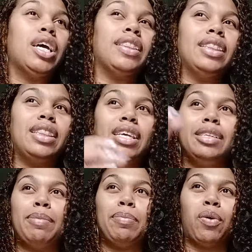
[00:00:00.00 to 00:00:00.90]
these
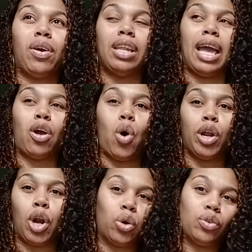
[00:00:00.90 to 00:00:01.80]
people are like on
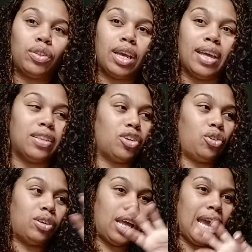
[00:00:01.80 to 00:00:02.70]
earth. And then
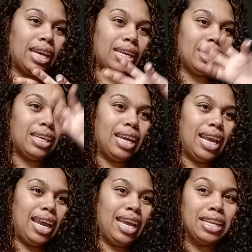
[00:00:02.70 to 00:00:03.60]
you're like
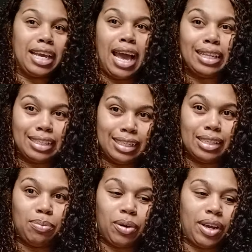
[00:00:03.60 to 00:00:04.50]
in the galaxy
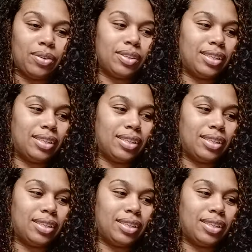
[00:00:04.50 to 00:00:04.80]
somewhere else.